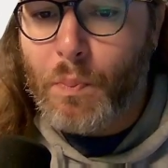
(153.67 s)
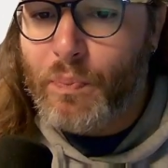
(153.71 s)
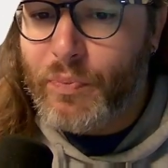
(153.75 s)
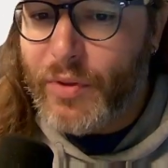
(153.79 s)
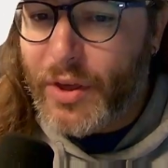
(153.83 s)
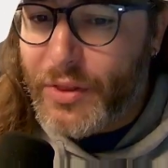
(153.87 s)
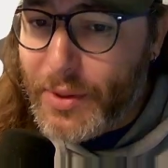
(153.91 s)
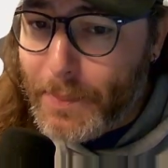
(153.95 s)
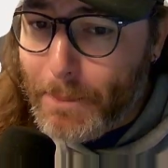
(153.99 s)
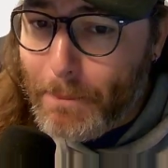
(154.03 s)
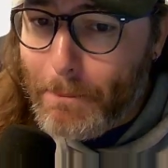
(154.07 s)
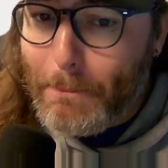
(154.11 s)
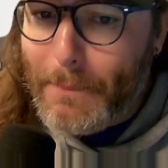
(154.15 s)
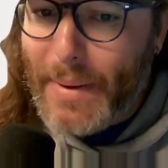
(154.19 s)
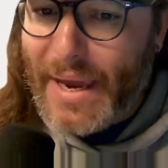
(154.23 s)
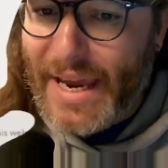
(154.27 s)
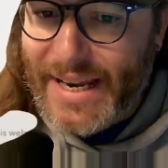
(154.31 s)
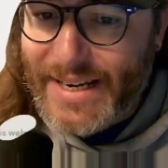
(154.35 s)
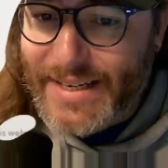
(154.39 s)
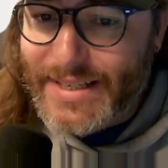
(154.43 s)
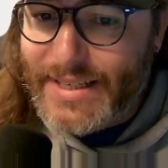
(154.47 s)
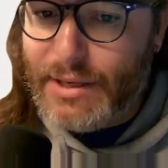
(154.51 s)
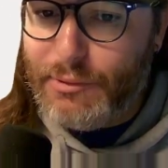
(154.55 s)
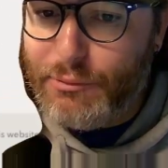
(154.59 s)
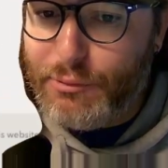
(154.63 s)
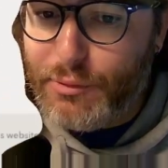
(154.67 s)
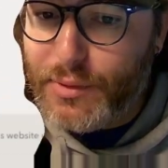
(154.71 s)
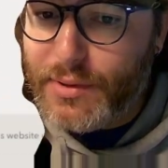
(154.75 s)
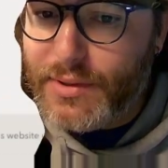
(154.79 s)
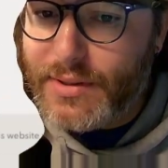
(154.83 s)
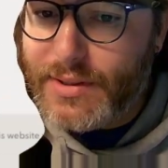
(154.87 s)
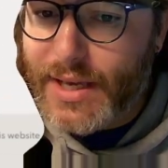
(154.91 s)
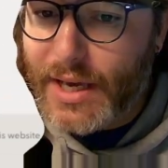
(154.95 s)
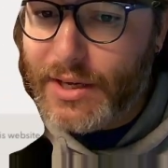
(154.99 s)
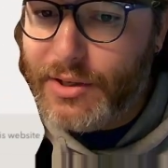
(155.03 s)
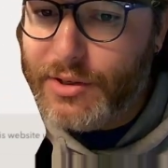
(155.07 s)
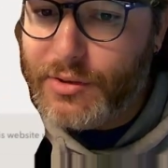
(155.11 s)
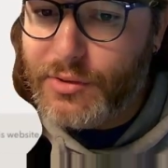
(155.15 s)
The main difference
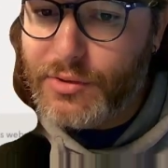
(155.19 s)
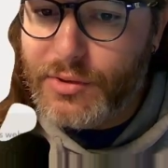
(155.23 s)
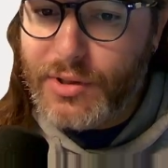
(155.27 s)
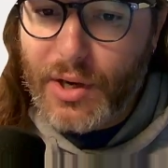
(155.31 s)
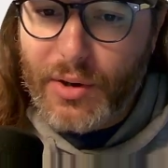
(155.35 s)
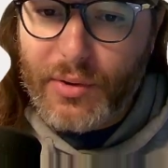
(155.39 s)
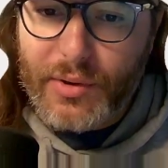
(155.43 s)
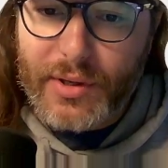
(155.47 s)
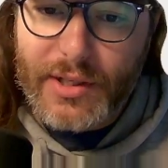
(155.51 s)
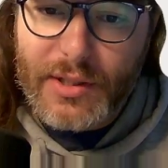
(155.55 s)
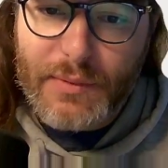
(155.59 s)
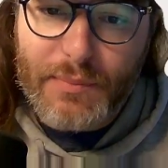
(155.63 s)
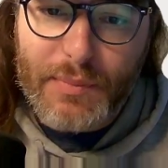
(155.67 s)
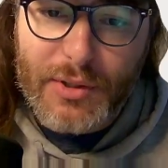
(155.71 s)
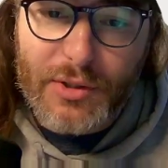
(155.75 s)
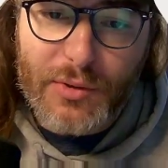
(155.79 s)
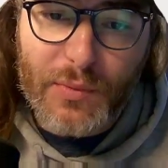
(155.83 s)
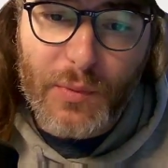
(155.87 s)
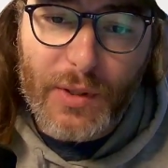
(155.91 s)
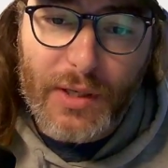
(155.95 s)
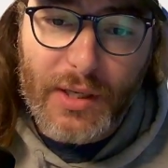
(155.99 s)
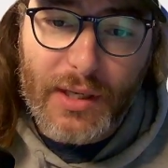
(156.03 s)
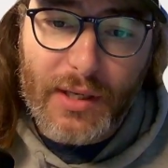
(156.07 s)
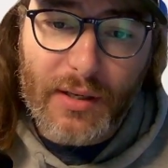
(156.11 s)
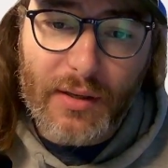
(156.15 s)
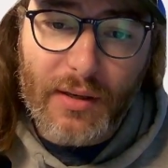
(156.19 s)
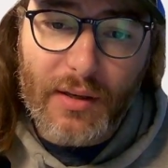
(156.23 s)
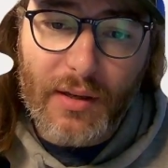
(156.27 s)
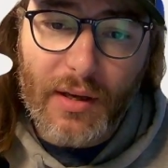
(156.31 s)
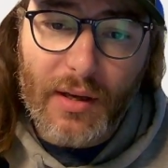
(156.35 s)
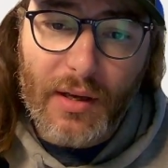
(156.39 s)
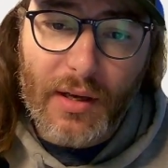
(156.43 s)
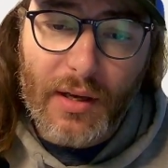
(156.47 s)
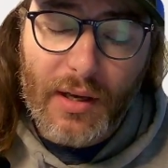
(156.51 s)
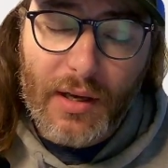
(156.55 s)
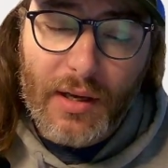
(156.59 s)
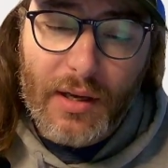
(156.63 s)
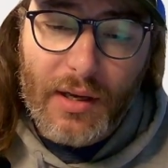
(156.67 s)
that you'll notice between
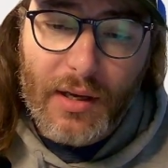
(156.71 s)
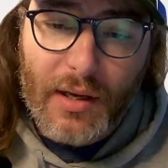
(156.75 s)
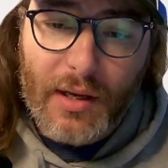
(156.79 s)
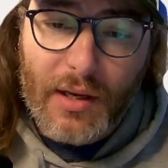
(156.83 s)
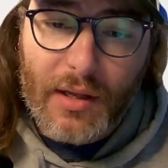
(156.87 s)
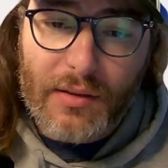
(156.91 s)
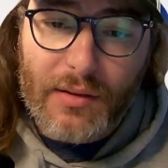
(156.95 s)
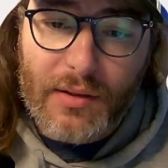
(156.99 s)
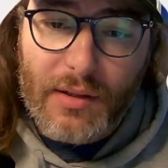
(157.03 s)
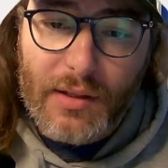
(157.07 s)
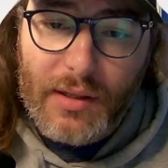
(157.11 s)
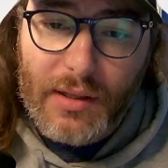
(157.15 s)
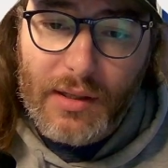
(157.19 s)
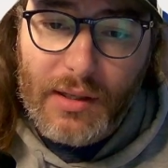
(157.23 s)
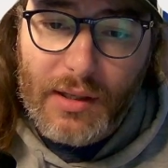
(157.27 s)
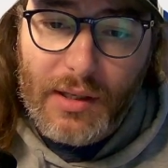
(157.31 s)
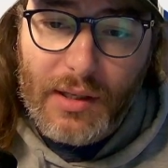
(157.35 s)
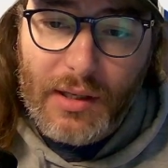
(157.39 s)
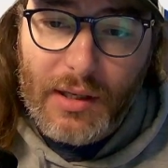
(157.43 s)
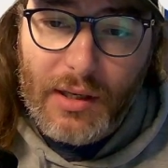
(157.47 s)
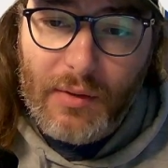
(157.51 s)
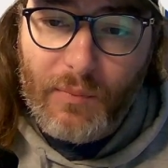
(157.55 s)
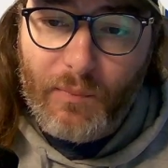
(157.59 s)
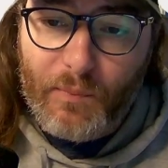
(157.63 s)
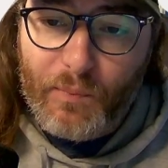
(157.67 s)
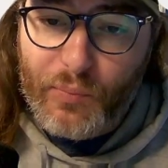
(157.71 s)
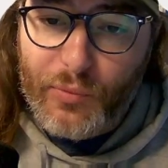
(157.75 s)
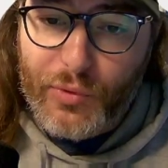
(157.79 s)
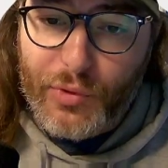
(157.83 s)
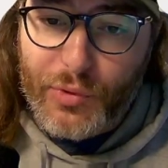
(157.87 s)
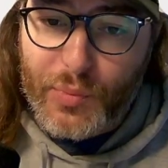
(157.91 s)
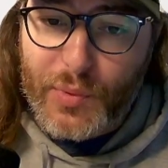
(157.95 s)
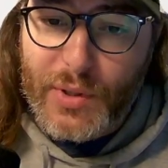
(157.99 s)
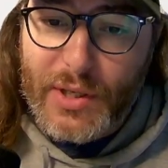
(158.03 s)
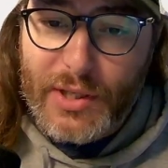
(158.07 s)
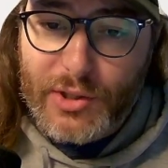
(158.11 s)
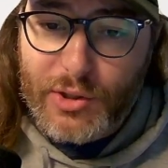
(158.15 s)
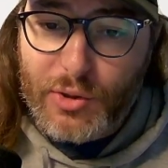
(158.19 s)
the
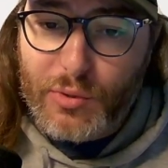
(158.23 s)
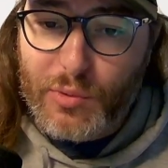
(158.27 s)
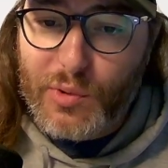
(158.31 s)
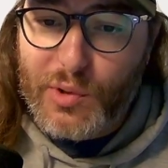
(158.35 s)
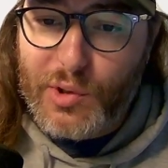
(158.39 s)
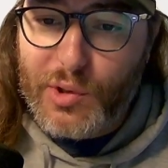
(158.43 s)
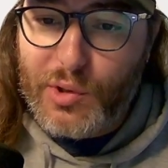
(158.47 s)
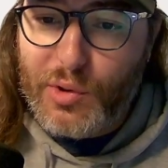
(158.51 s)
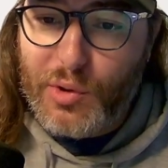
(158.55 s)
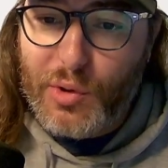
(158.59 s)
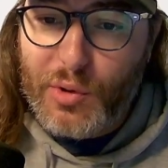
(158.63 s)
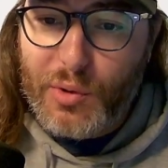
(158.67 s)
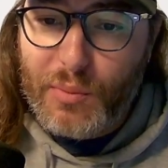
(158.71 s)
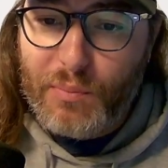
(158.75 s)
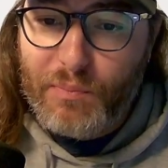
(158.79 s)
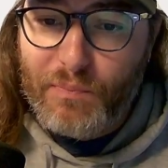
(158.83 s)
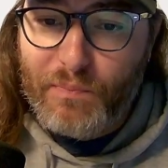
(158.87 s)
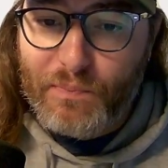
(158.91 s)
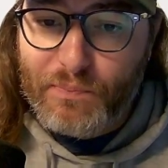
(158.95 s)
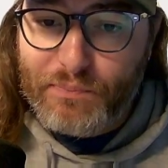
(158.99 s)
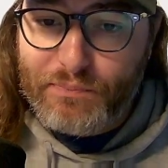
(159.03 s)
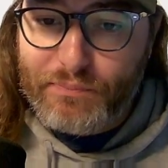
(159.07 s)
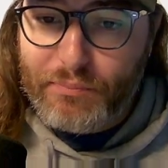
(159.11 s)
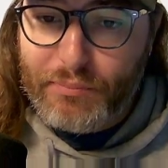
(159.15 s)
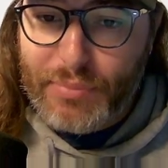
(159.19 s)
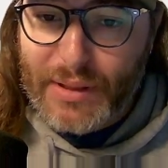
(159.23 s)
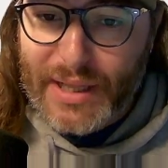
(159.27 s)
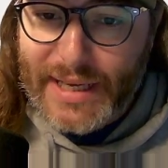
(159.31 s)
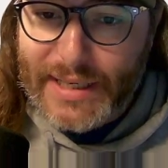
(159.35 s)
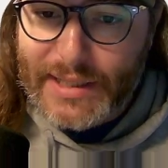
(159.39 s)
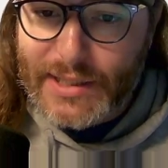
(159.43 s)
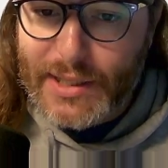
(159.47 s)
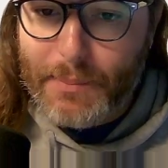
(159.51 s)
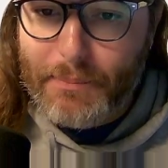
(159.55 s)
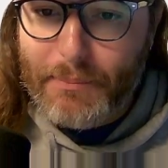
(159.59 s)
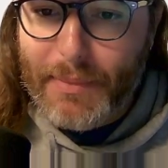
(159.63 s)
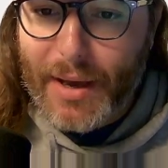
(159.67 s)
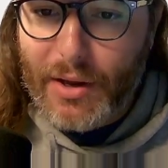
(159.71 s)
3-screw
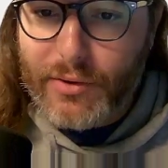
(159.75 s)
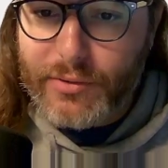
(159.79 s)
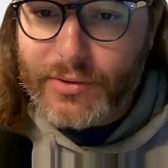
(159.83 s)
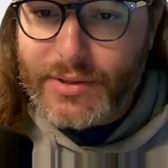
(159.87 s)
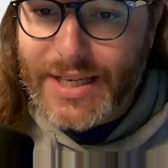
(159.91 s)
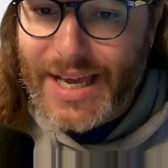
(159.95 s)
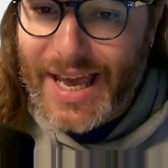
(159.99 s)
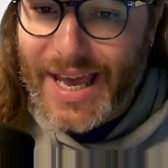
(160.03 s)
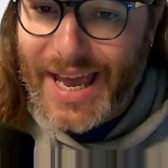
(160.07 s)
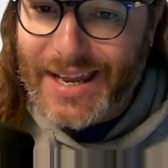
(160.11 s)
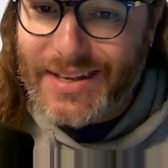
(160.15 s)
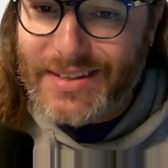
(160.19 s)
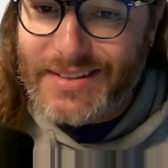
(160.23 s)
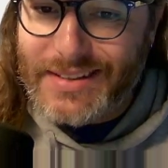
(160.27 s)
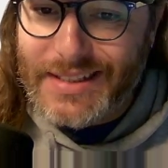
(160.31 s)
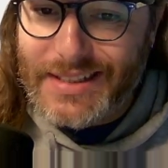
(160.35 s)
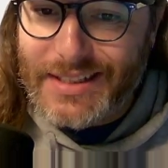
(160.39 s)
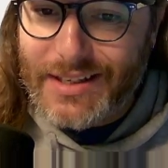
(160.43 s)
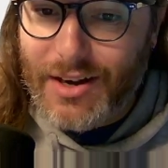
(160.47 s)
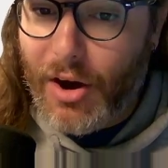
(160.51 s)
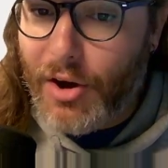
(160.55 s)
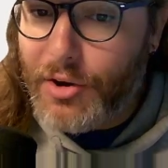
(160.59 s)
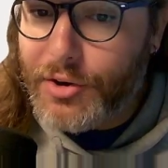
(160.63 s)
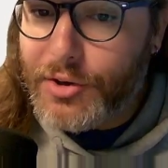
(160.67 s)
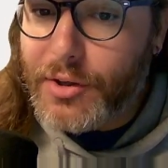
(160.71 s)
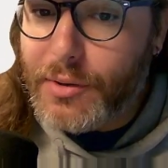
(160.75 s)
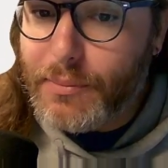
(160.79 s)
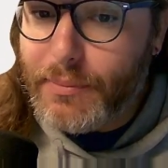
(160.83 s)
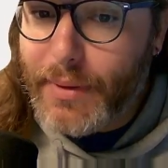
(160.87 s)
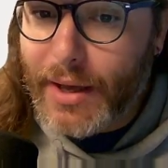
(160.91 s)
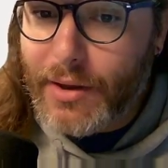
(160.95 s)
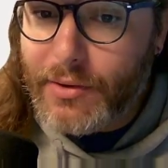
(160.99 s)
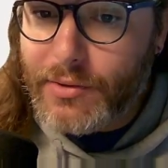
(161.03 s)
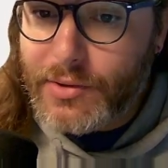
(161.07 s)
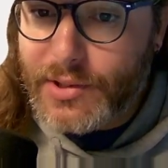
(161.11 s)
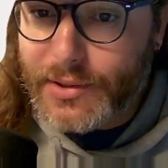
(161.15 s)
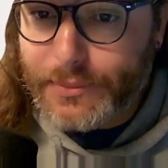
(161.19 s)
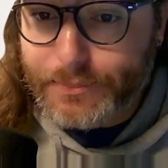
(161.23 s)
plate mount and the conical
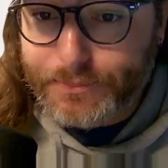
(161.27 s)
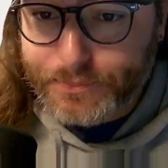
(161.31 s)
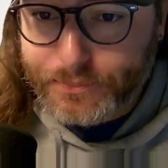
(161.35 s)
mount